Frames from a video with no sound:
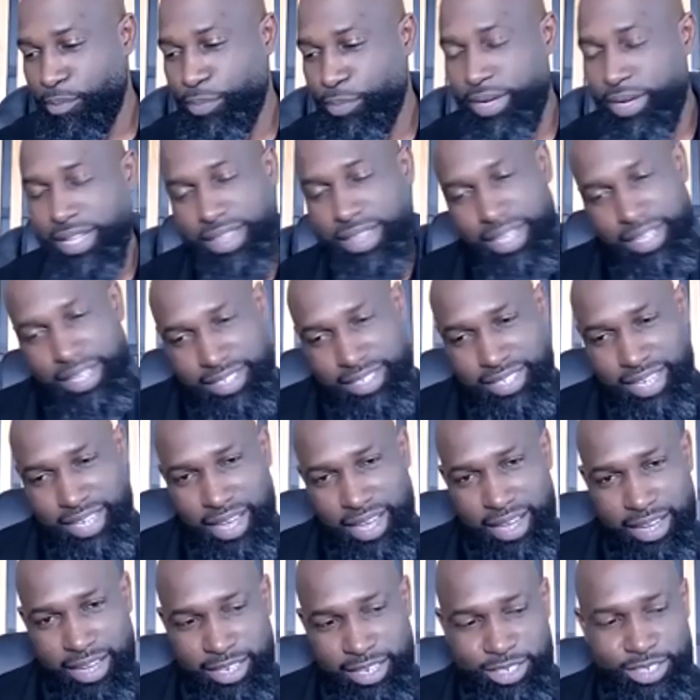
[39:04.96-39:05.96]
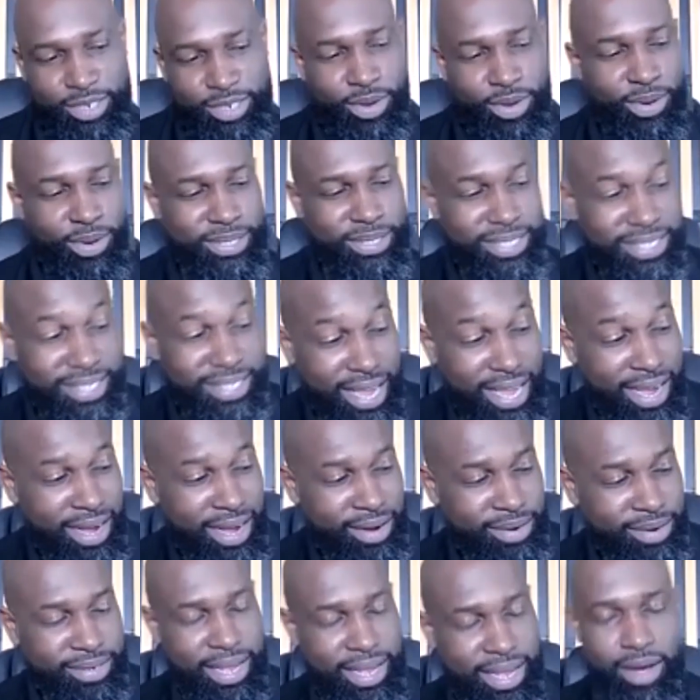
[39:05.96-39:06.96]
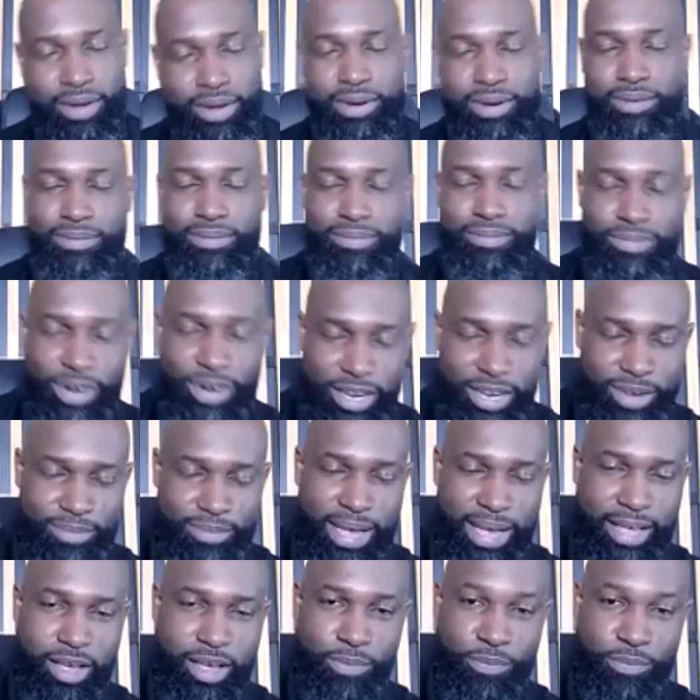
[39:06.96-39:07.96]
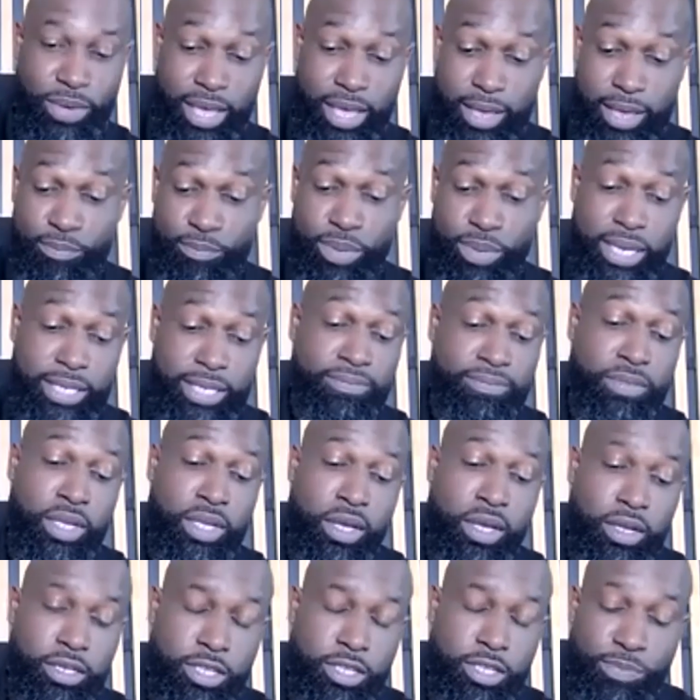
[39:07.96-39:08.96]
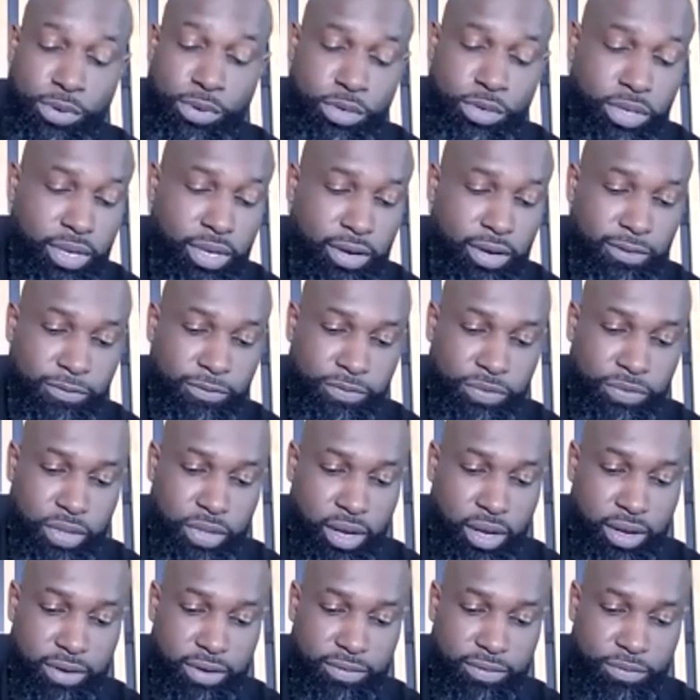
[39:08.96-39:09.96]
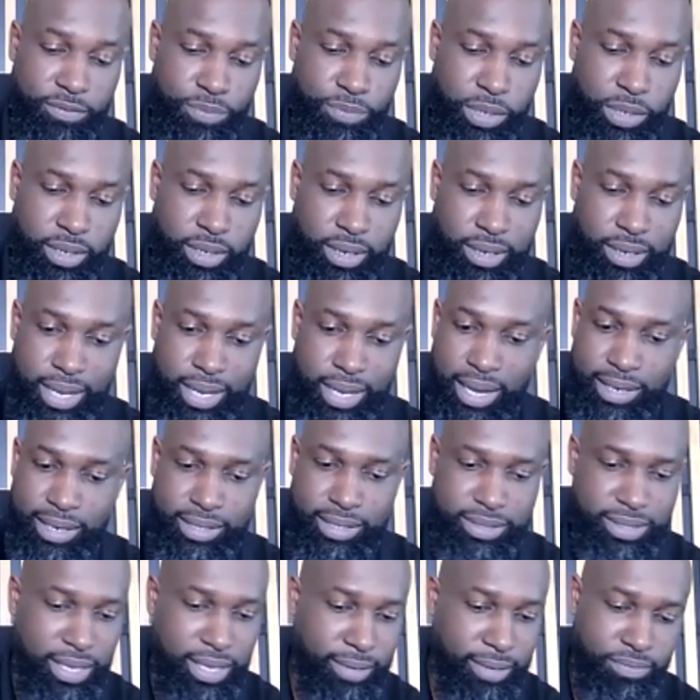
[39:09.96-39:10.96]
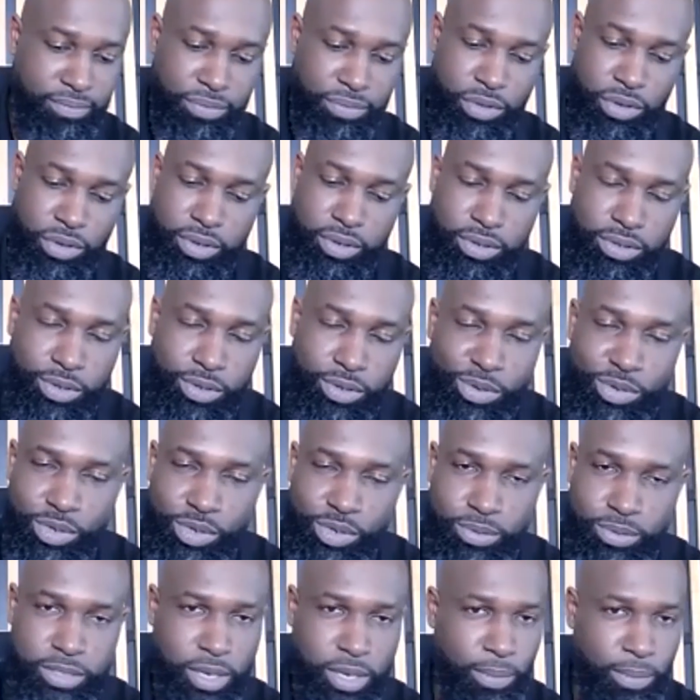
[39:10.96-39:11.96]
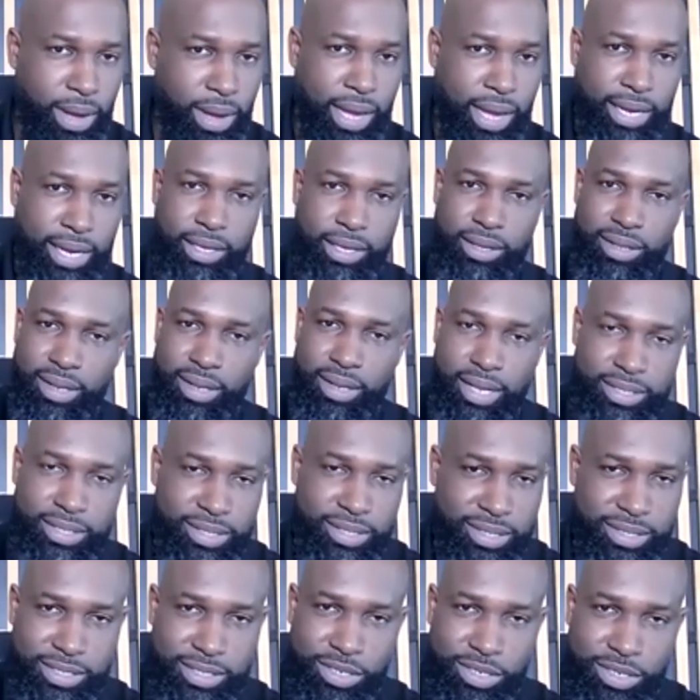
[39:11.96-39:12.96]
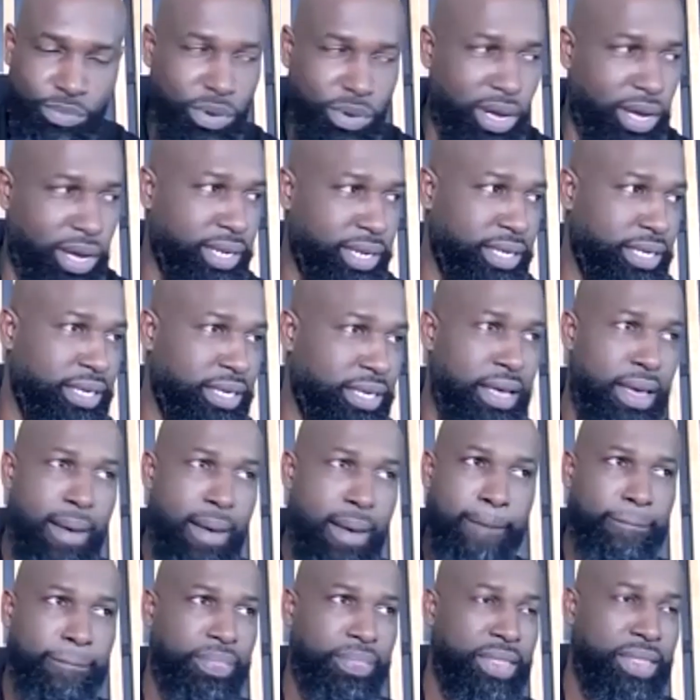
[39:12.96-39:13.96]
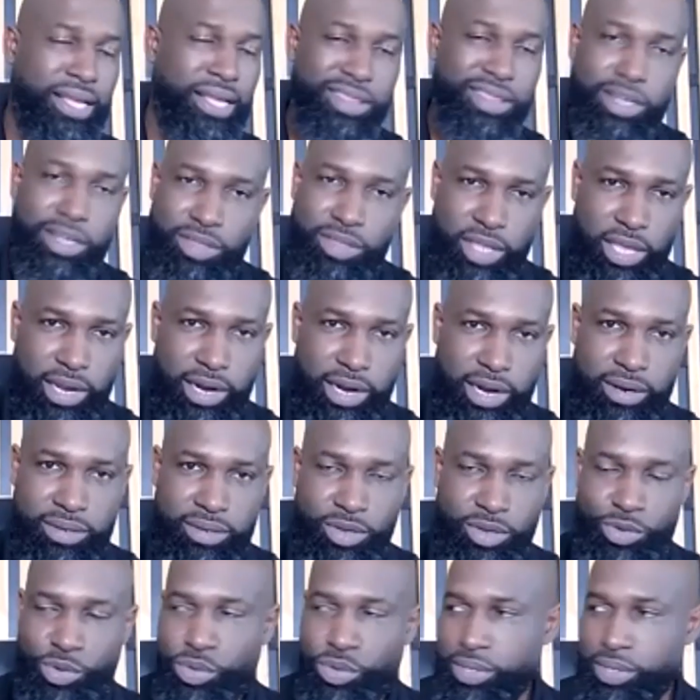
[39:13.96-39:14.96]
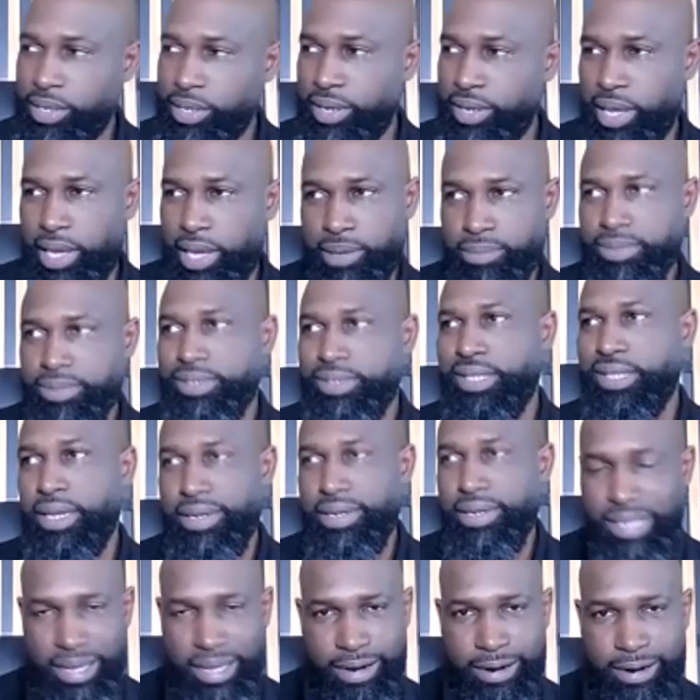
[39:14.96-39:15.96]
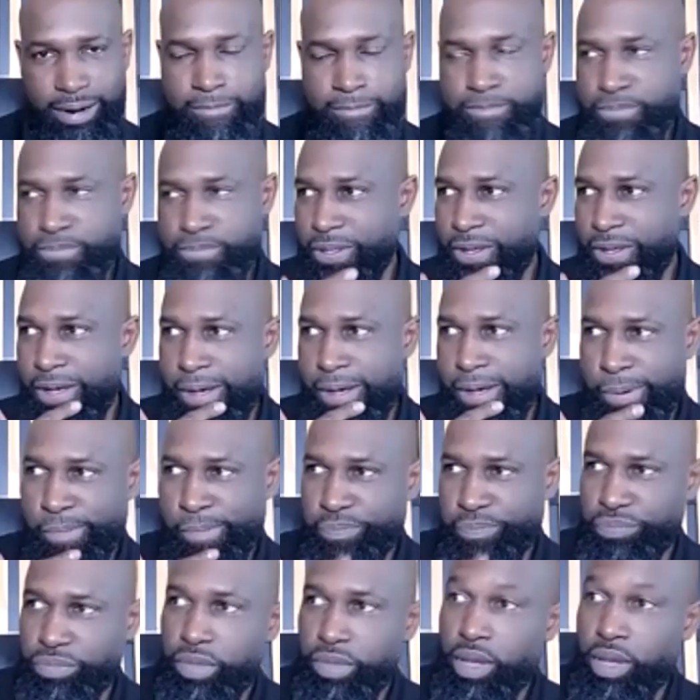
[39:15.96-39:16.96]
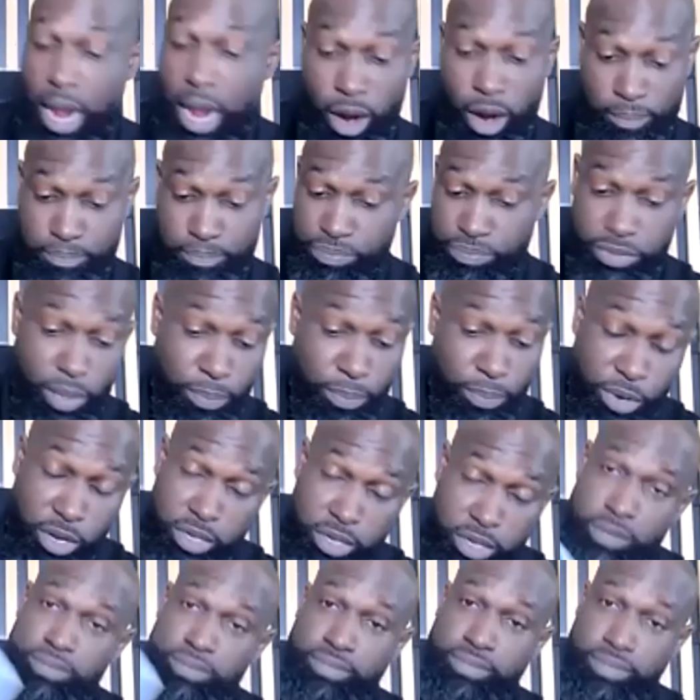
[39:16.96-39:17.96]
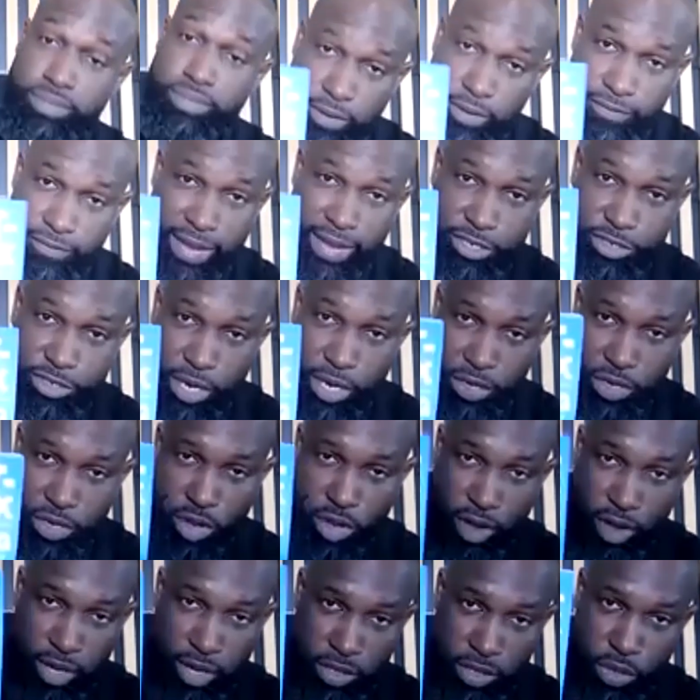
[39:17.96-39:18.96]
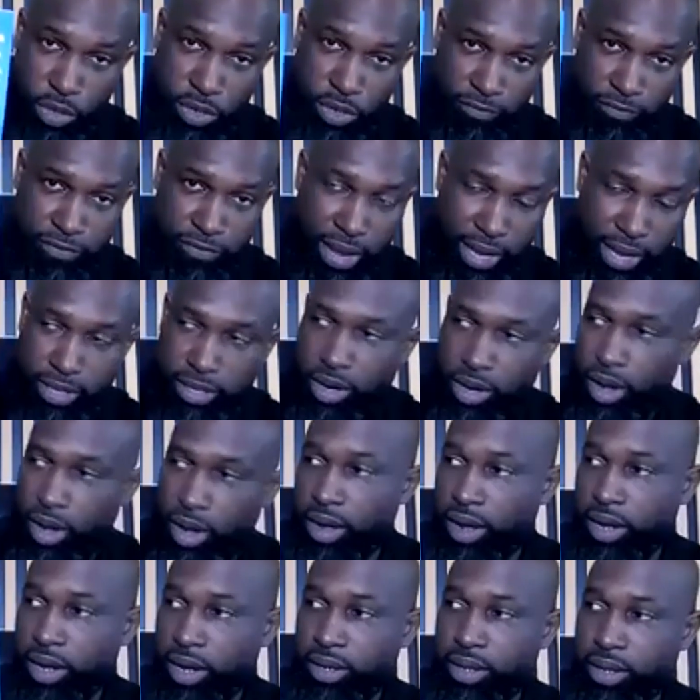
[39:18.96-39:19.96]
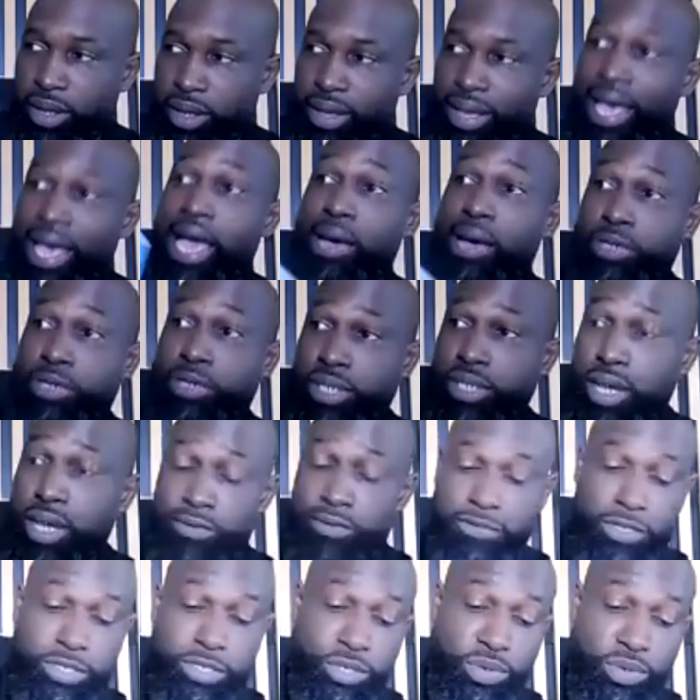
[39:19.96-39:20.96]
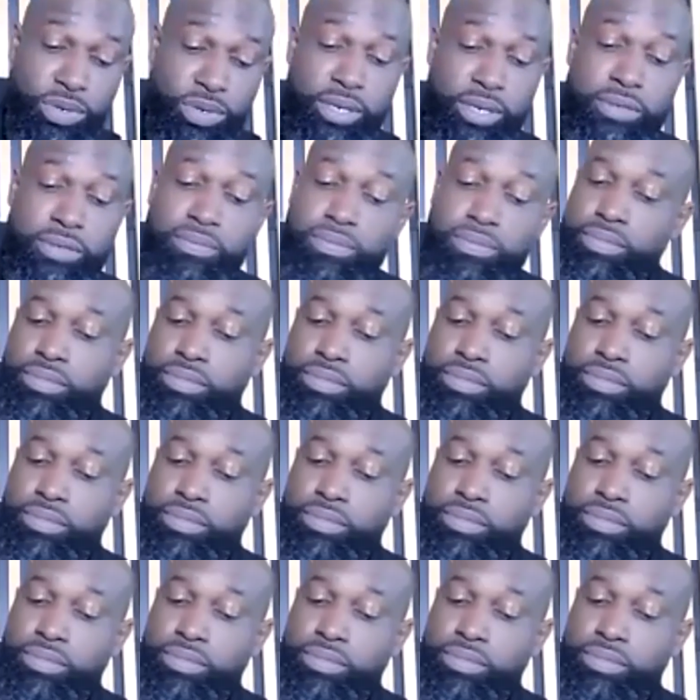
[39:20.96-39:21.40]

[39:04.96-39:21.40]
but then things changed, so it's down now, and I'm bringing it back up again. But the beauty of being online is like you could YouTube somebody, LinkedIn somebody, like they're there. Google their names, they're there. The book, Fast Track Your Calling, you can find it on Amazon for sure.